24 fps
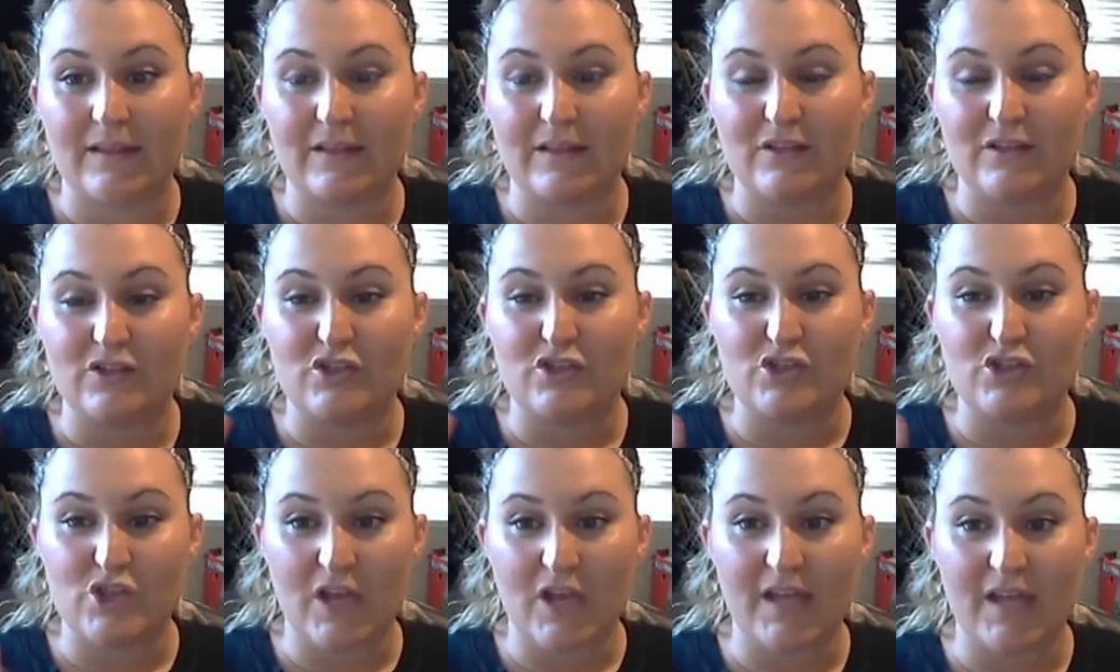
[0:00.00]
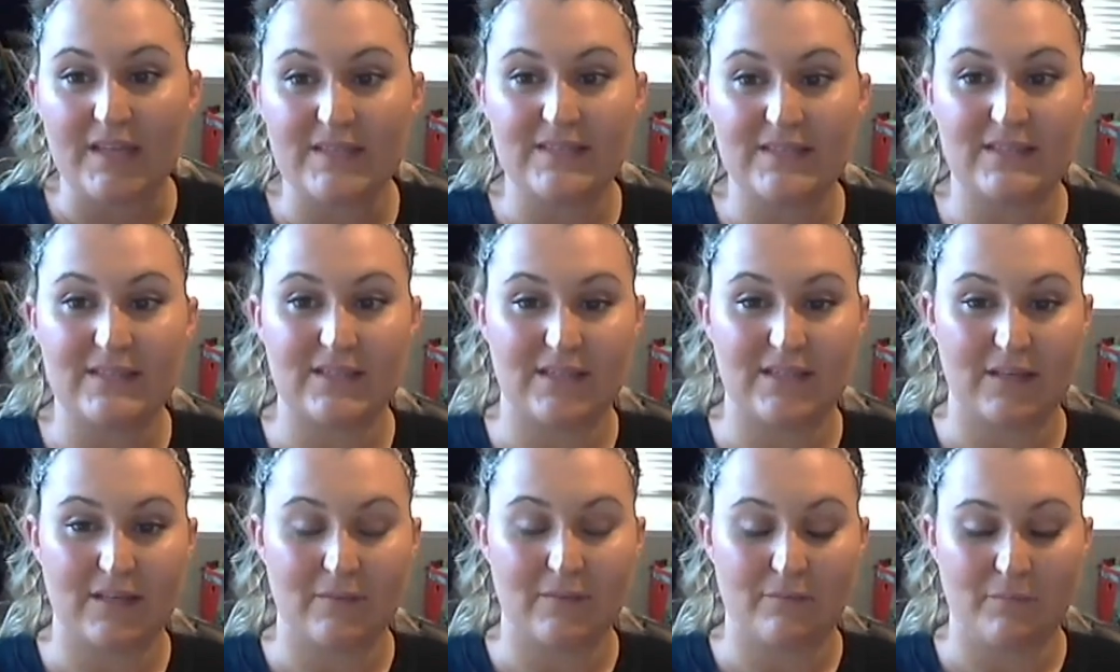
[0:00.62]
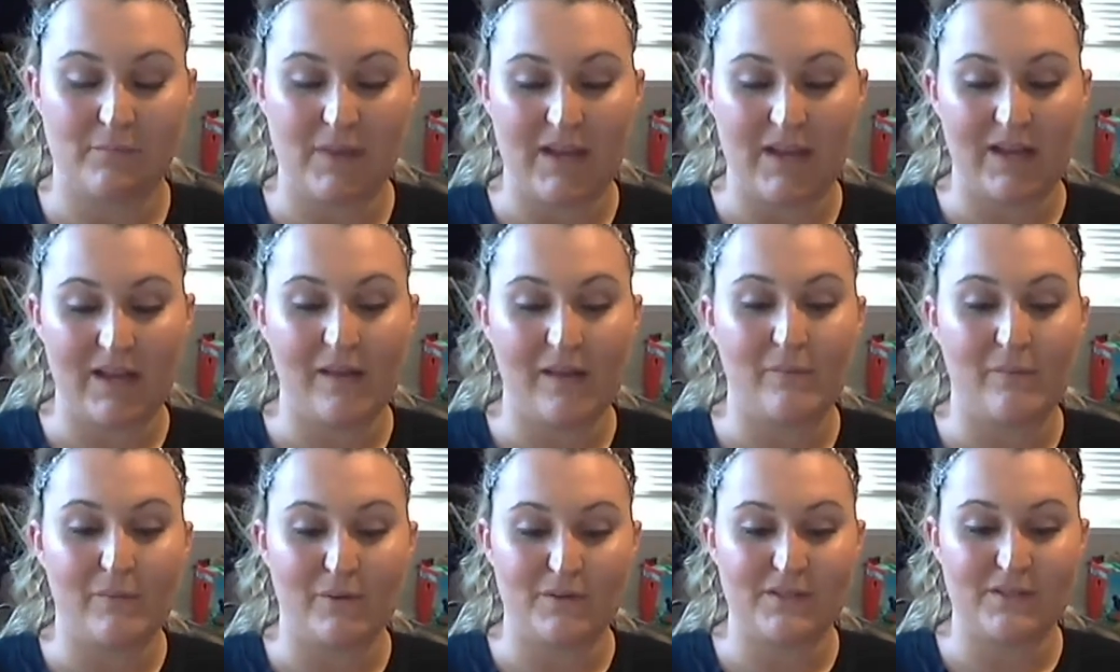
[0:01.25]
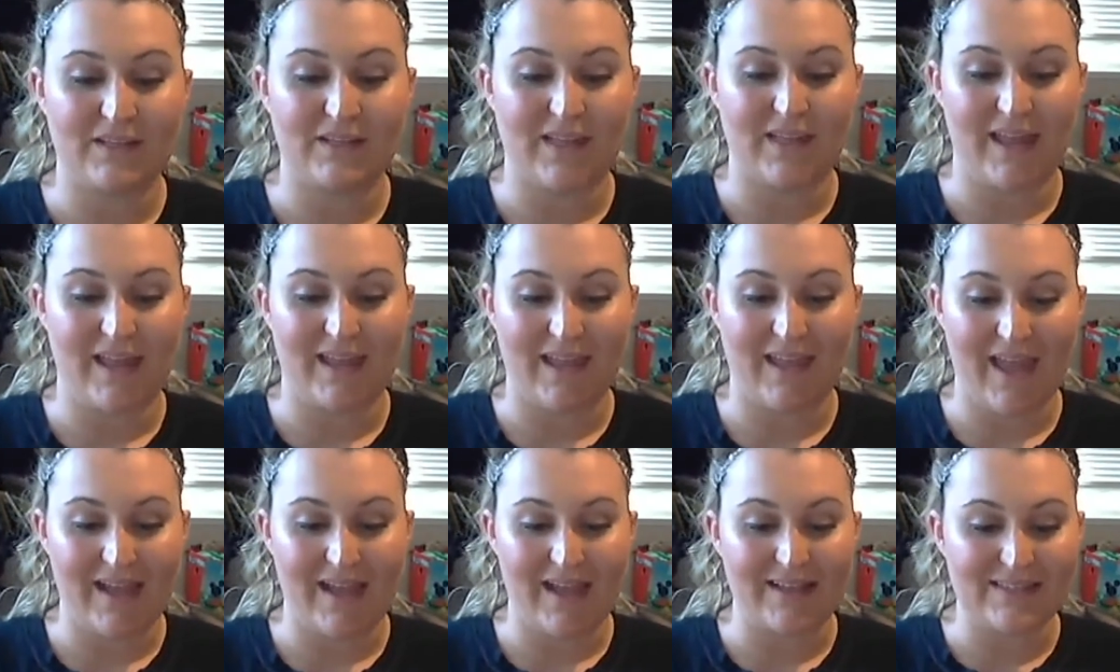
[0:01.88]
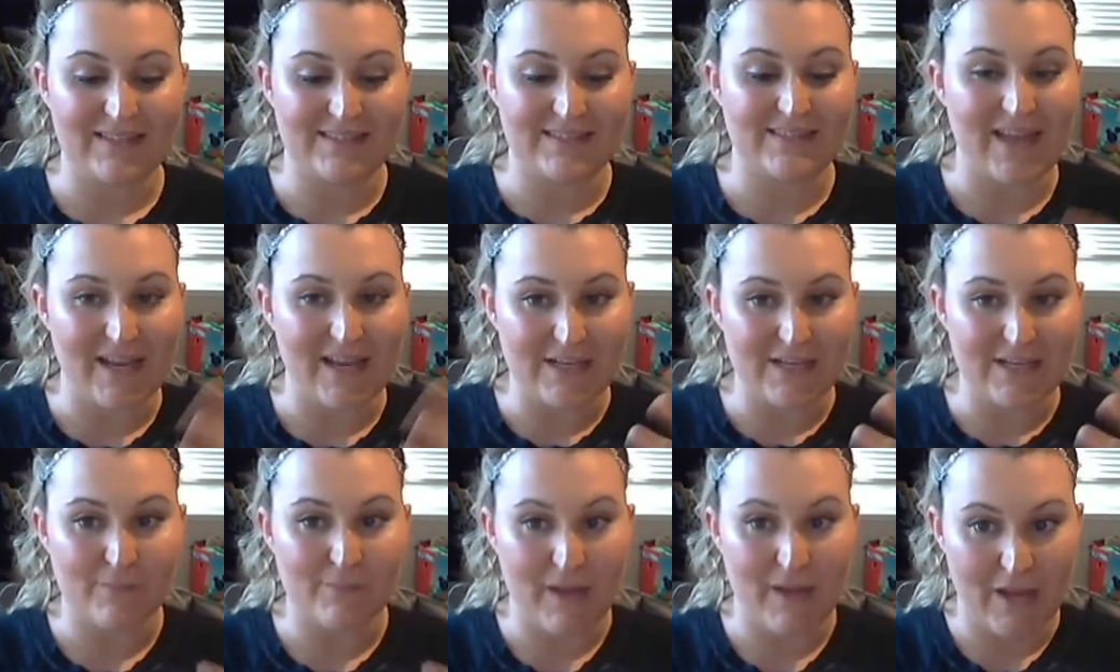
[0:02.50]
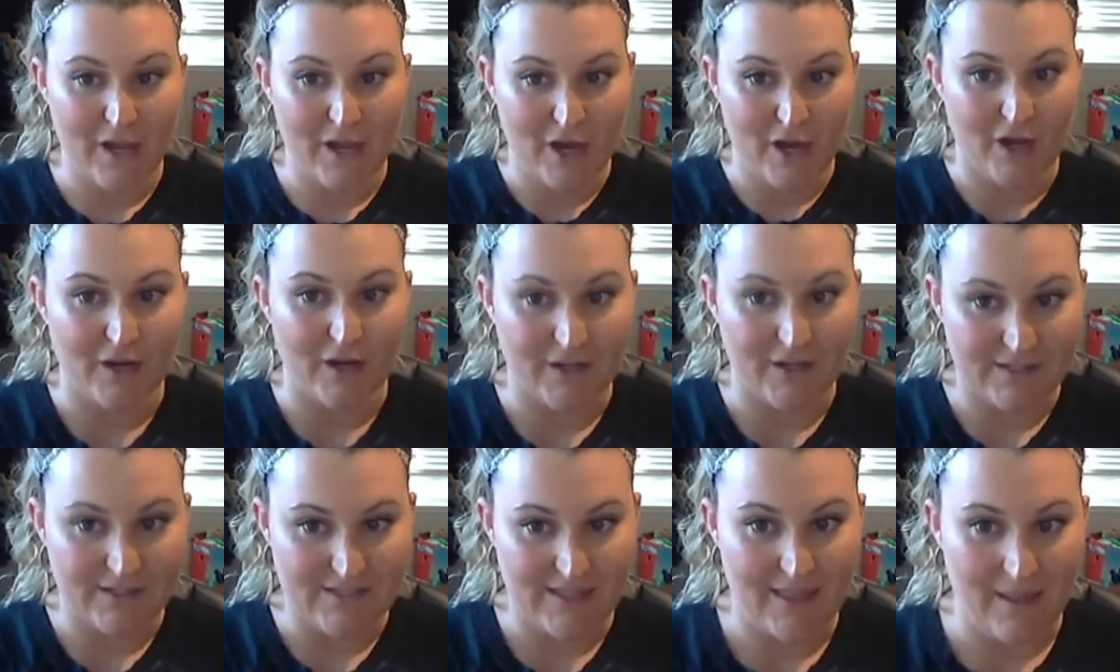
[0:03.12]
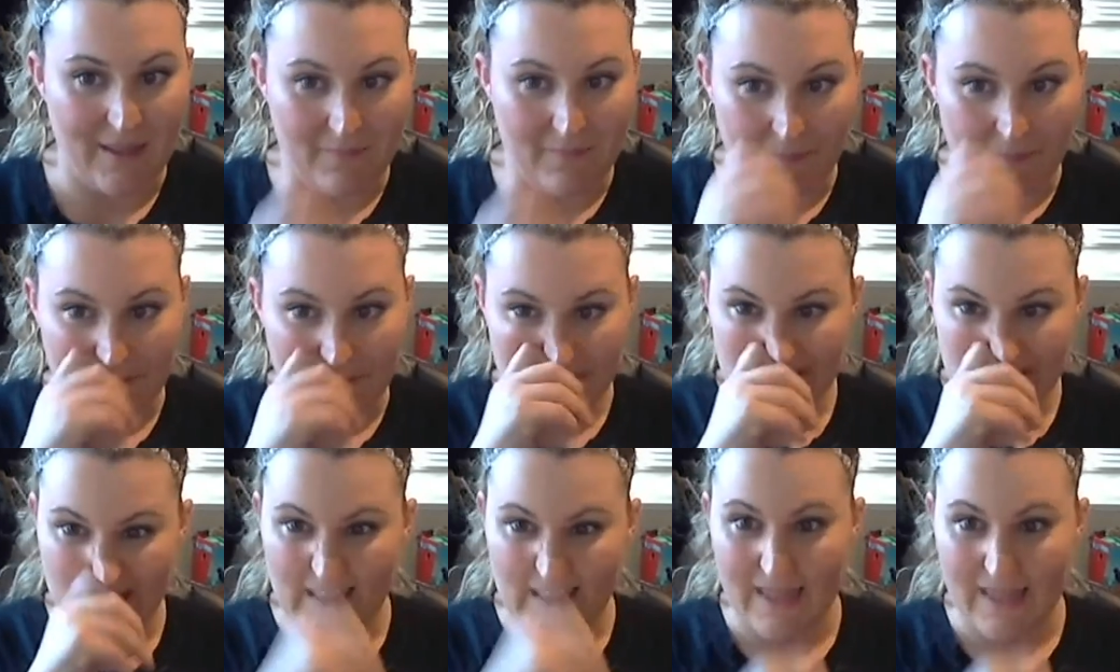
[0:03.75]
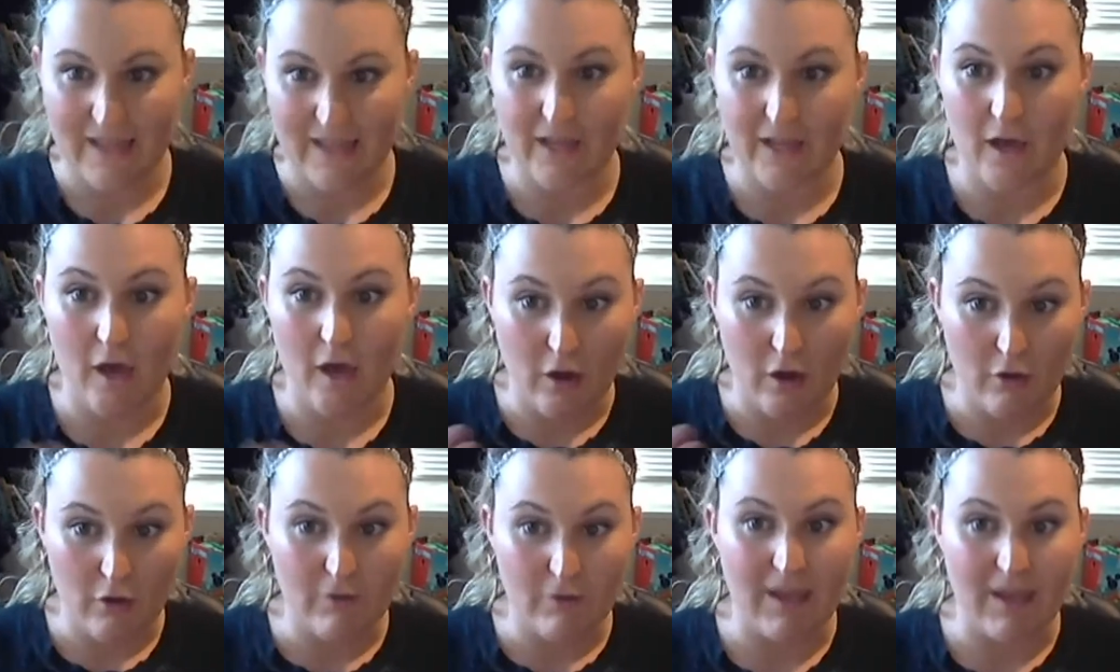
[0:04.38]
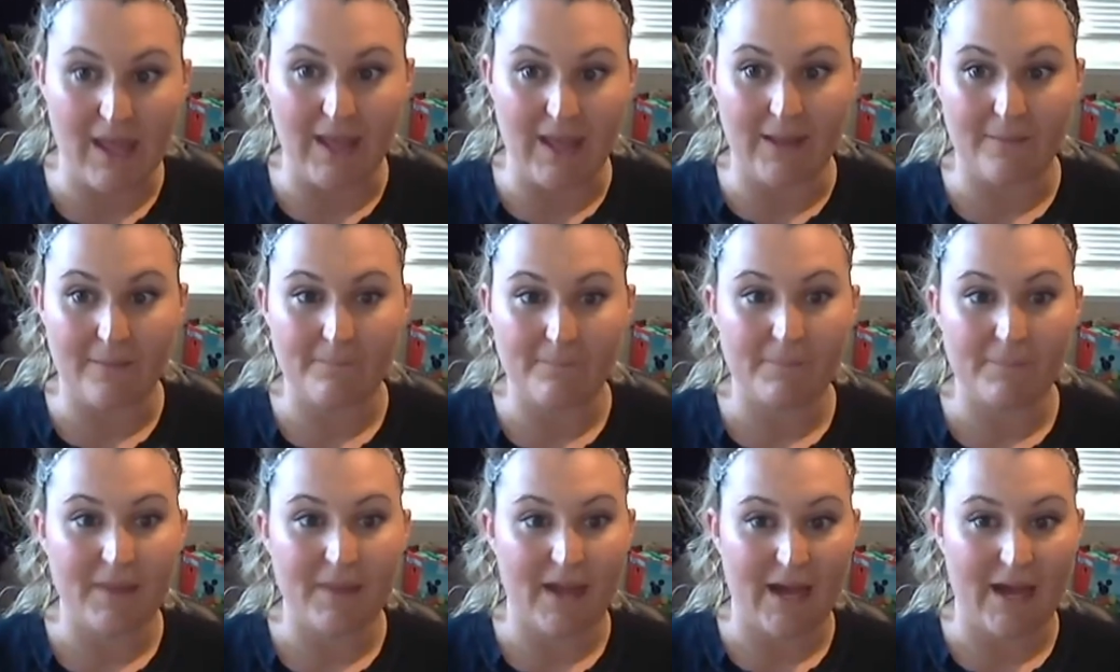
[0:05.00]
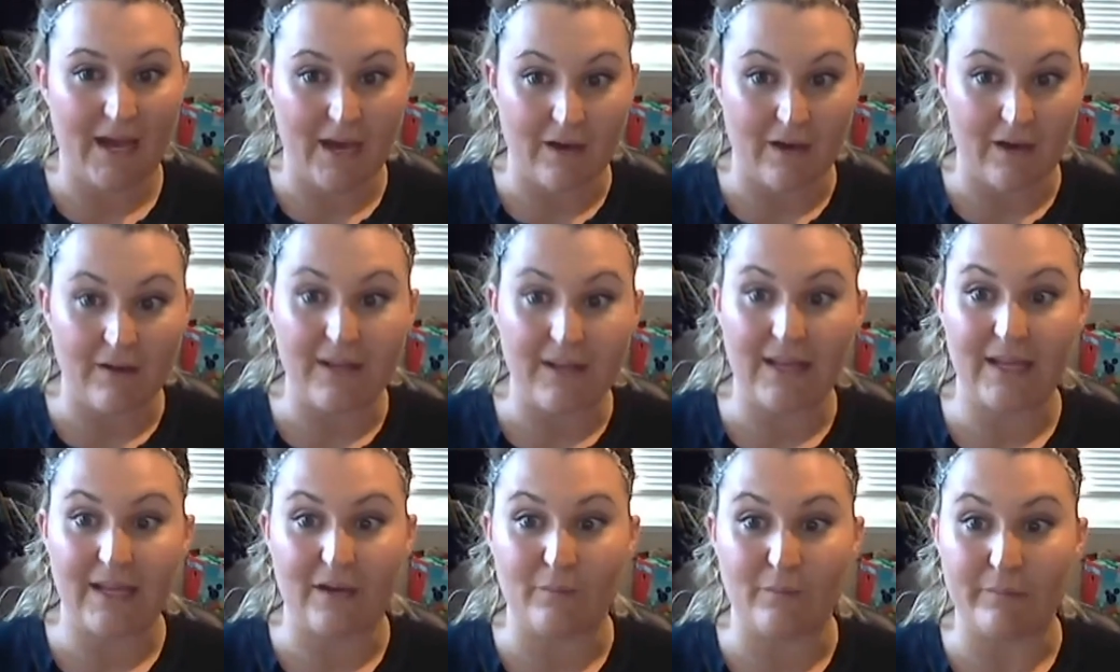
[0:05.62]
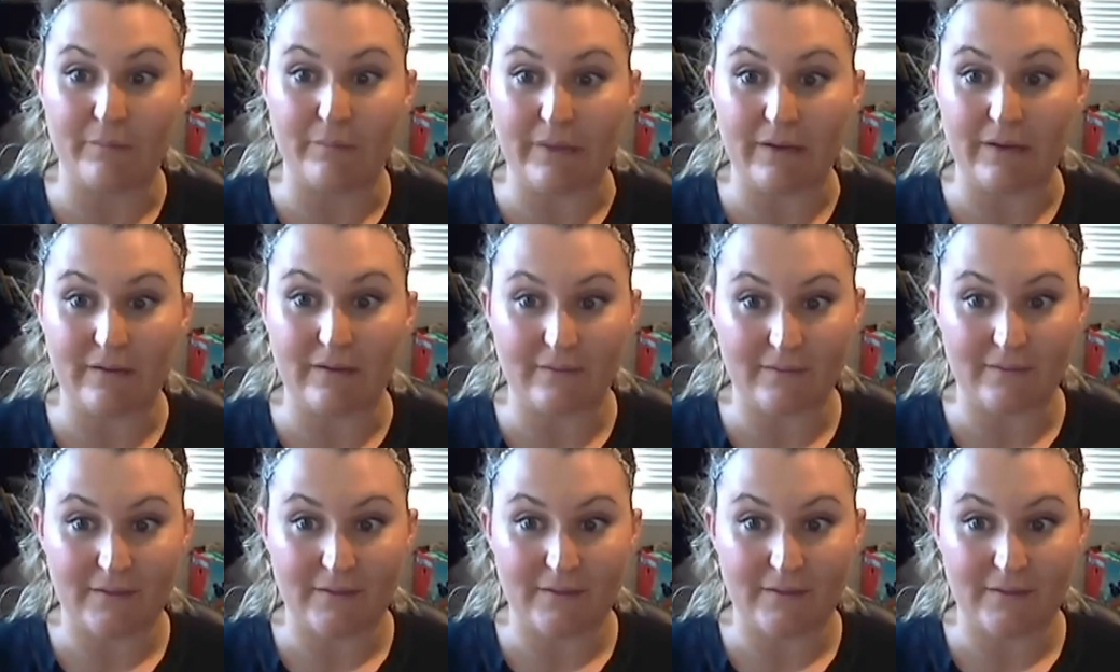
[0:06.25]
just being able to like extend my heart to them and say like, okay, how can I help you?